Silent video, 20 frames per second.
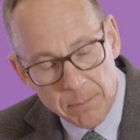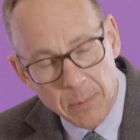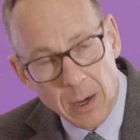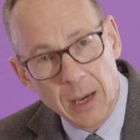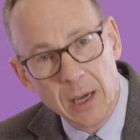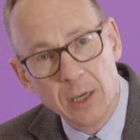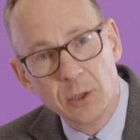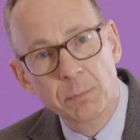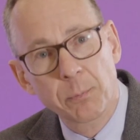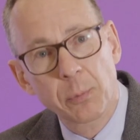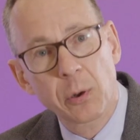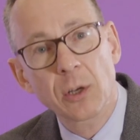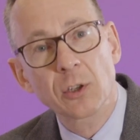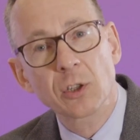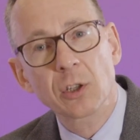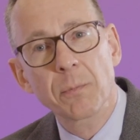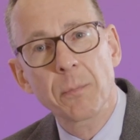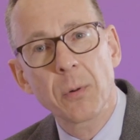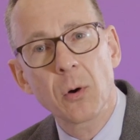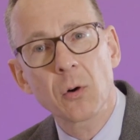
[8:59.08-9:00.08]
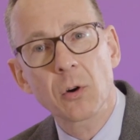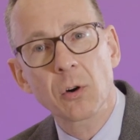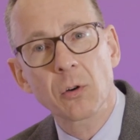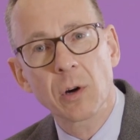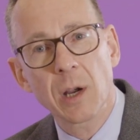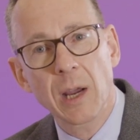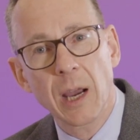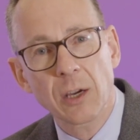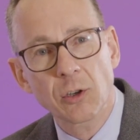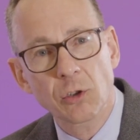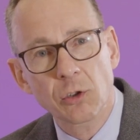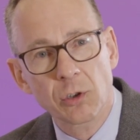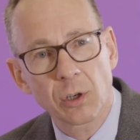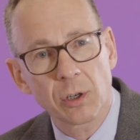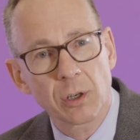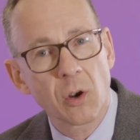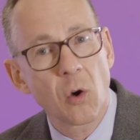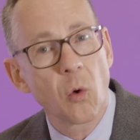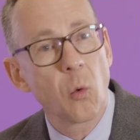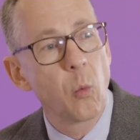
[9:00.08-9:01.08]
but his principal
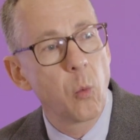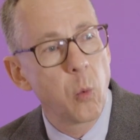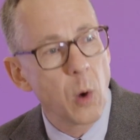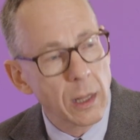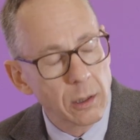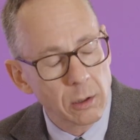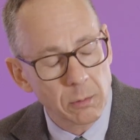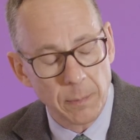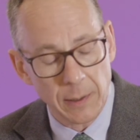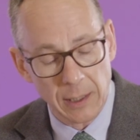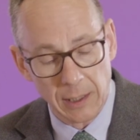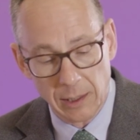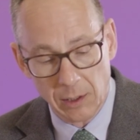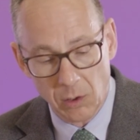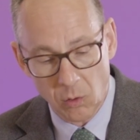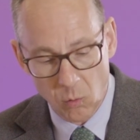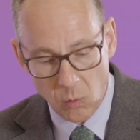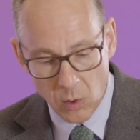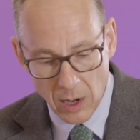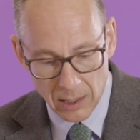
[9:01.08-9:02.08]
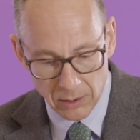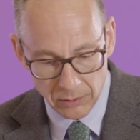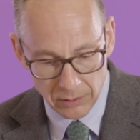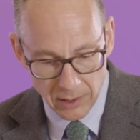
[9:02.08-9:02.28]
creation will be well